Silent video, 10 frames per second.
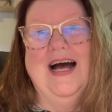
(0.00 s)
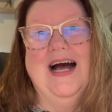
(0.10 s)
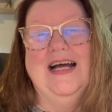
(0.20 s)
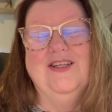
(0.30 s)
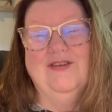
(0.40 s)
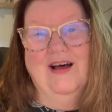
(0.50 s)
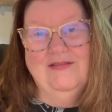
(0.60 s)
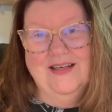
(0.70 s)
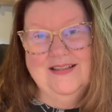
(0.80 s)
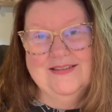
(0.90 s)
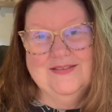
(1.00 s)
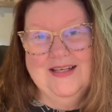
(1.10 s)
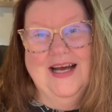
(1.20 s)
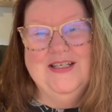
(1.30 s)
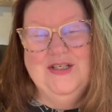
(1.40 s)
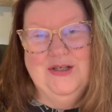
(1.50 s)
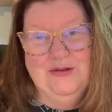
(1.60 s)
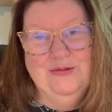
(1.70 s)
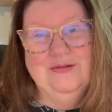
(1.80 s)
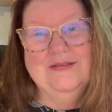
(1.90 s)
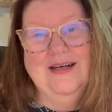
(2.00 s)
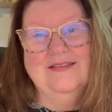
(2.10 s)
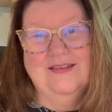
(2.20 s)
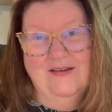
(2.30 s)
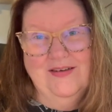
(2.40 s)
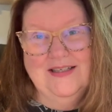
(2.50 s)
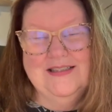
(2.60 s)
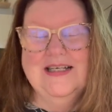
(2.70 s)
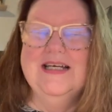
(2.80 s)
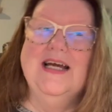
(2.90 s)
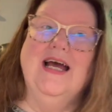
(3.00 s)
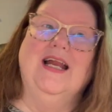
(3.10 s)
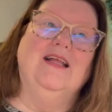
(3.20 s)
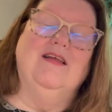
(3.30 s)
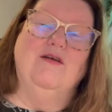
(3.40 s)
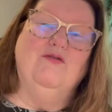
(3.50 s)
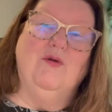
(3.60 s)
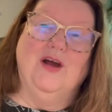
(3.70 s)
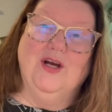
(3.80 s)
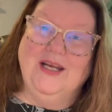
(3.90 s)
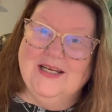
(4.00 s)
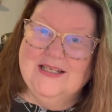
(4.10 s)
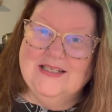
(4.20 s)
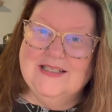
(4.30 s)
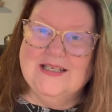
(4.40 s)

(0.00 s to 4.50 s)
I love it. I do love it. And I love where it is.